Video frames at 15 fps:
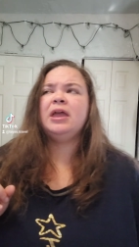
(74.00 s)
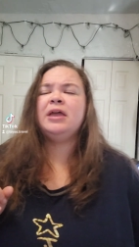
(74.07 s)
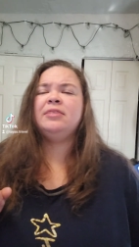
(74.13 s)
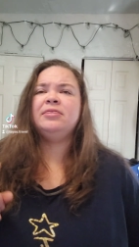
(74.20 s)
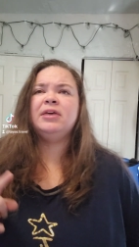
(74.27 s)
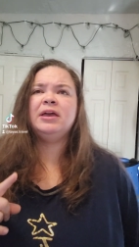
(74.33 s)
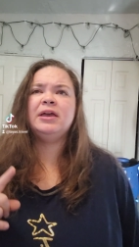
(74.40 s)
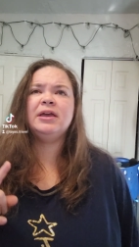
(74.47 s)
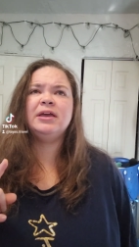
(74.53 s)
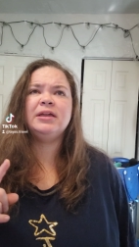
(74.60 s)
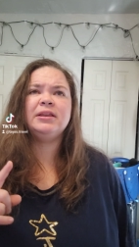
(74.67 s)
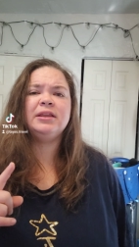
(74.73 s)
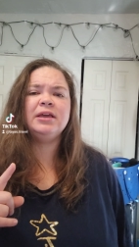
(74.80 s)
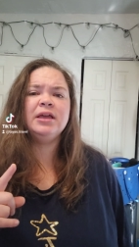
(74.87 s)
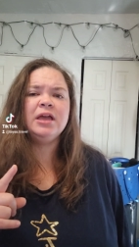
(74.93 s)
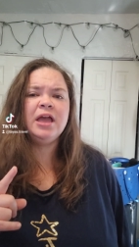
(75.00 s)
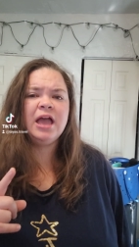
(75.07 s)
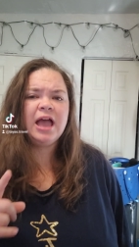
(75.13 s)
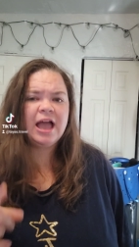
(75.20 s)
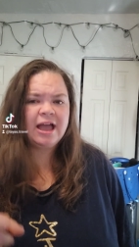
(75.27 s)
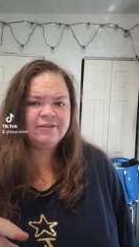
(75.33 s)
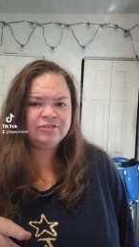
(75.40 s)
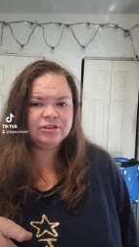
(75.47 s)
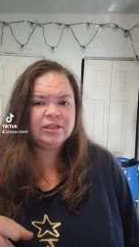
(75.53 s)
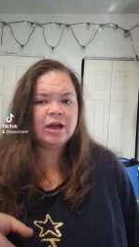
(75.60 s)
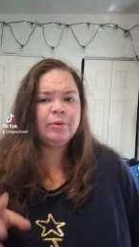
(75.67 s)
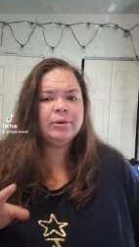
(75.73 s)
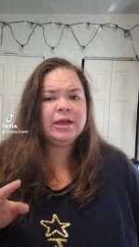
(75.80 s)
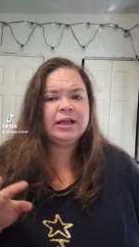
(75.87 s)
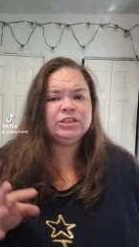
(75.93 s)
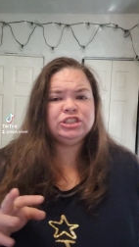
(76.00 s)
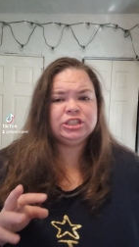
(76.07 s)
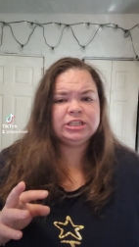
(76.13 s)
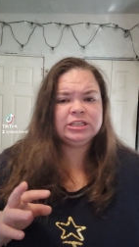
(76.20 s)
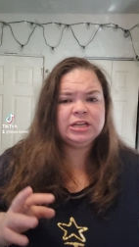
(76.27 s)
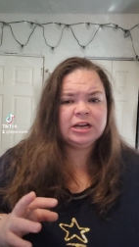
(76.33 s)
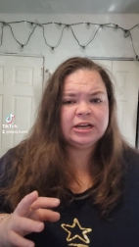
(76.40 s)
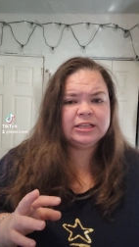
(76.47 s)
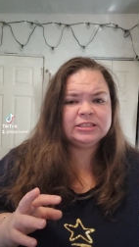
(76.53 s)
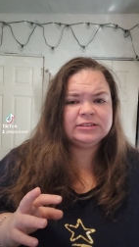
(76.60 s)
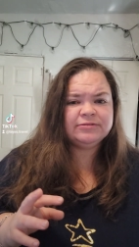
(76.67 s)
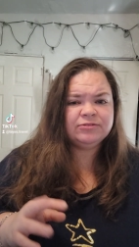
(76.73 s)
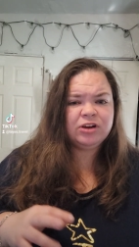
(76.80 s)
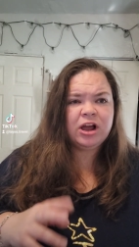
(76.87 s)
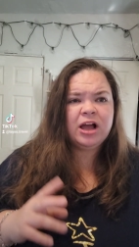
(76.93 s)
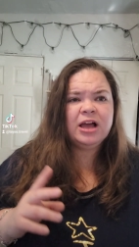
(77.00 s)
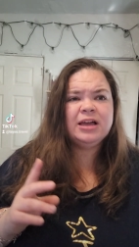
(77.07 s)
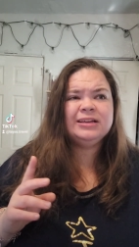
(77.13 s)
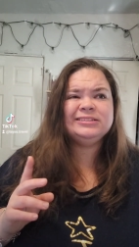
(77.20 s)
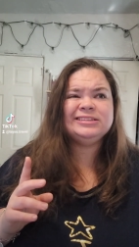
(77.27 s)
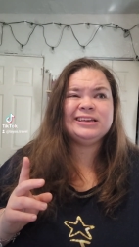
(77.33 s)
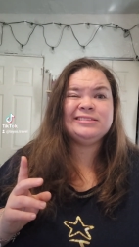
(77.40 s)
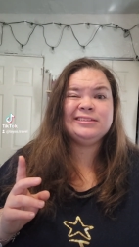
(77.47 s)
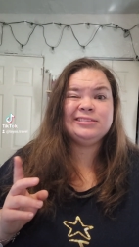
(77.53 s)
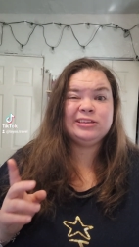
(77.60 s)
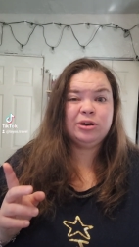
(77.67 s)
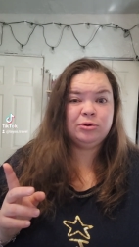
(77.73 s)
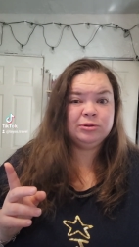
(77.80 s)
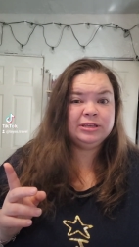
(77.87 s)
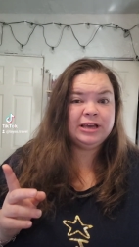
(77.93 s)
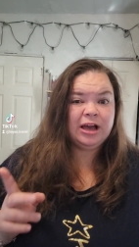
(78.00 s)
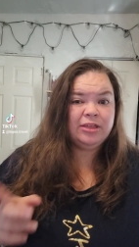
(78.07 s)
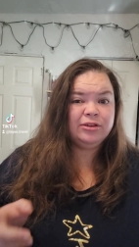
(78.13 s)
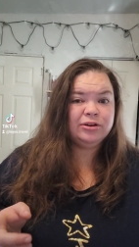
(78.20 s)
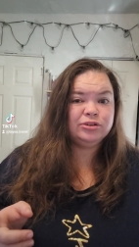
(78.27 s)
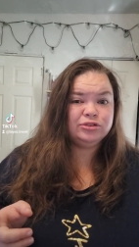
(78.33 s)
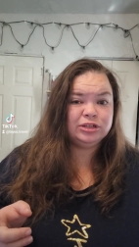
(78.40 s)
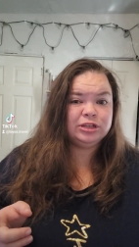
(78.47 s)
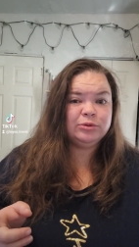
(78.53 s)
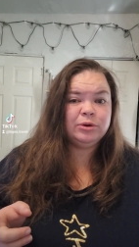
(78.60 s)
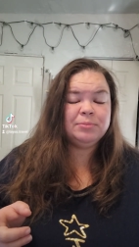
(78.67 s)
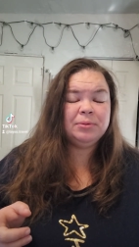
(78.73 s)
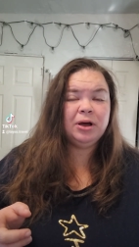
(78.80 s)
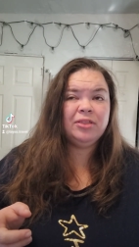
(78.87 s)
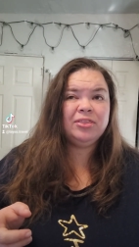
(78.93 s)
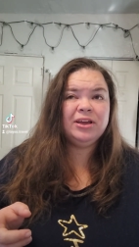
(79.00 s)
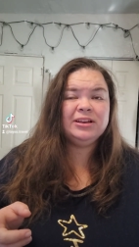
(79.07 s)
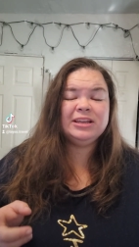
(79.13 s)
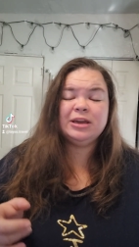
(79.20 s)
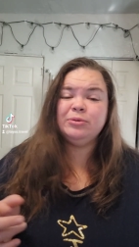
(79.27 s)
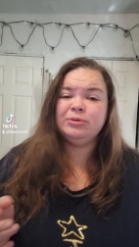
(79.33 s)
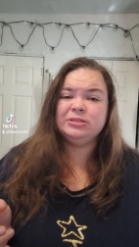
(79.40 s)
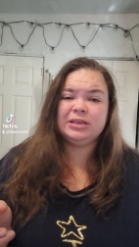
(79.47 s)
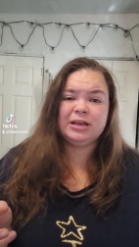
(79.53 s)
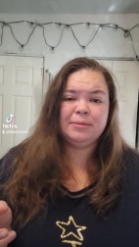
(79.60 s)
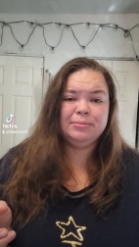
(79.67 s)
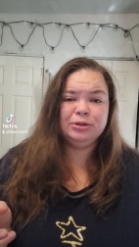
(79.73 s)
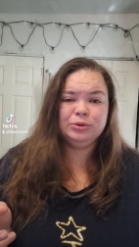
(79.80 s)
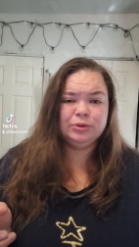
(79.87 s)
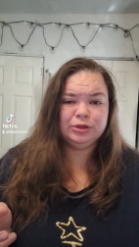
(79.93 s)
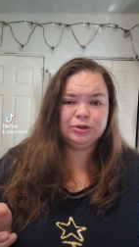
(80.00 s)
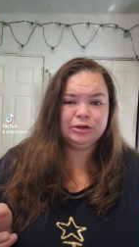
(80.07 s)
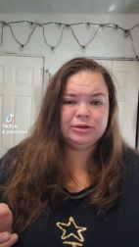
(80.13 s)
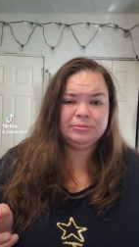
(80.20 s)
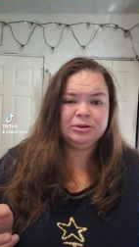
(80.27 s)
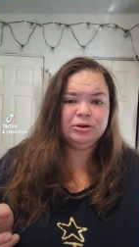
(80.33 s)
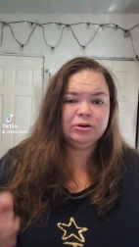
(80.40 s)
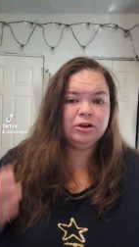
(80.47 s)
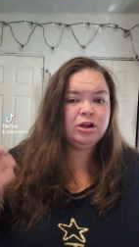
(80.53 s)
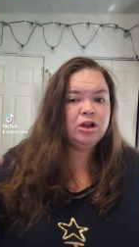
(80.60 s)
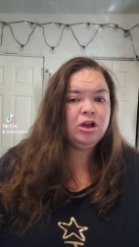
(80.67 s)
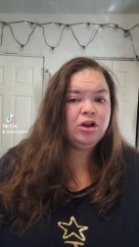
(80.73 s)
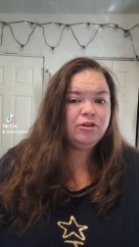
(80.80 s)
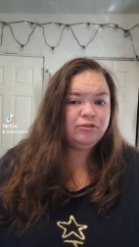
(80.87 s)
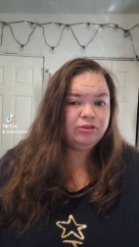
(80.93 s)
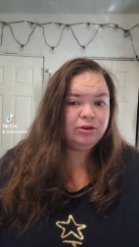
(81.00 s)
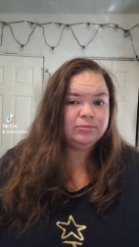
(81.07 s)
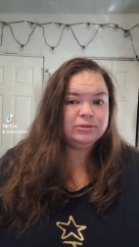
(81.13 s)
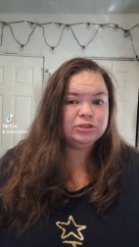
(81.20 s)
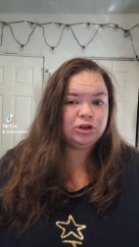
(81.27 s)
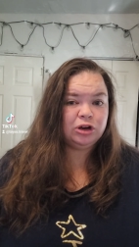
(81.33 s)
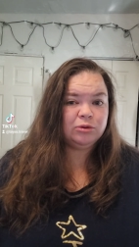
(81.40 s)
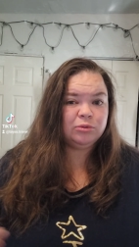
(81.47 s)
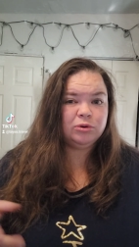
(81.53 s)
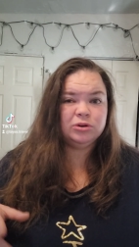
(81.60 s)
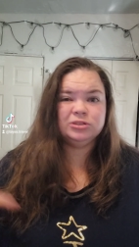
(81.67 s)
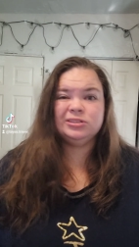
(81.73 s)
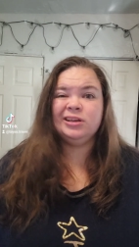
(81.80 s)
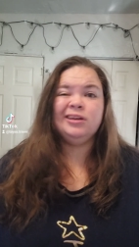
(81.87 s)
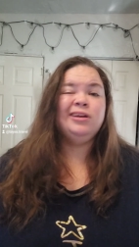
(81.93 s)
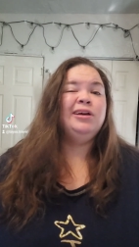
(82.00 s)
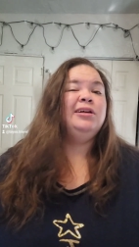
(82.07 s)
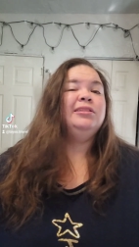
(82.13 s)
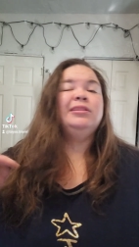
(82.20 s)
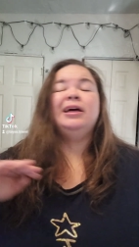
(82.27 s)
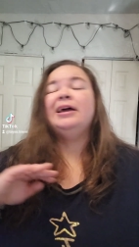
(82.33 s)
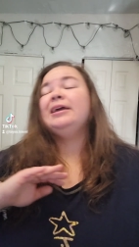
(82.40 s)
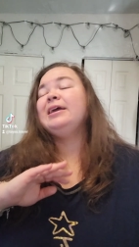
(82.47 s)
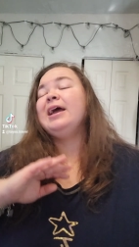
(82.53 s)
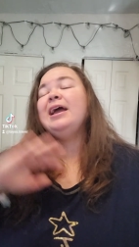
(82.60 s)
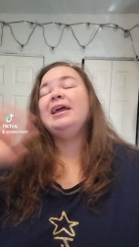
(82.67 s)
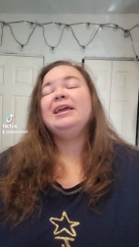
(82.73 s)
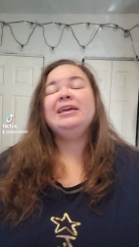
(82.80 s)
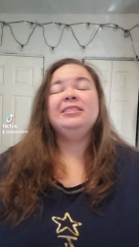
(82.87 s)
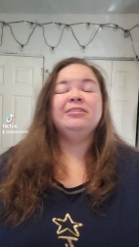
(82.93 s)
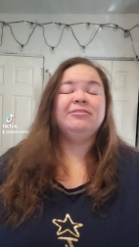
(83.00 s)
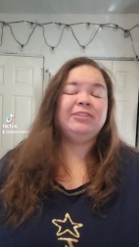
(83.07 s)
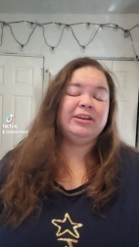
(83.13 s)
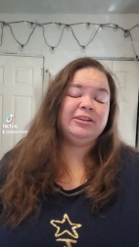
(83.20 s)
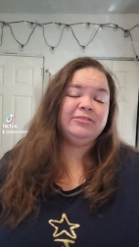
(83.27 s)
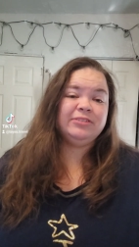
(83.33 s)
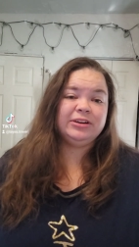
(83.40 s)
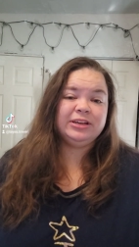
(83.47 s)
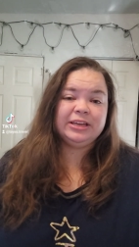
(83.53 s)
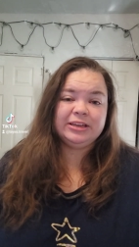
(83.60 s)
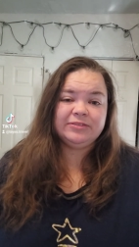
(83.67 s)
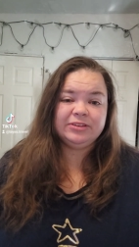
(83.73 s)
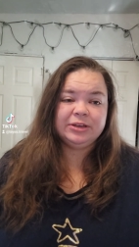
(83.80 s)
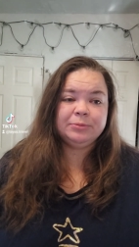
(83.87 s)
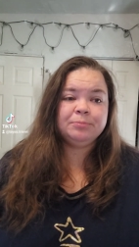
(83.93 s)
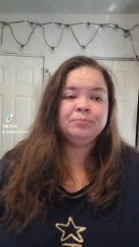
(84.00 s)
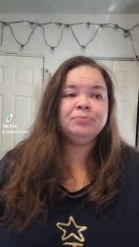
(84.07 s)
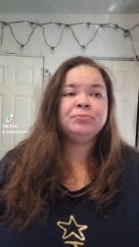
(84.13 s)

And then after that, we had chicken nuggets and fries. And then the only other drink we bought that day was like a blue or green milk from Star Wars, like in the very, very evening.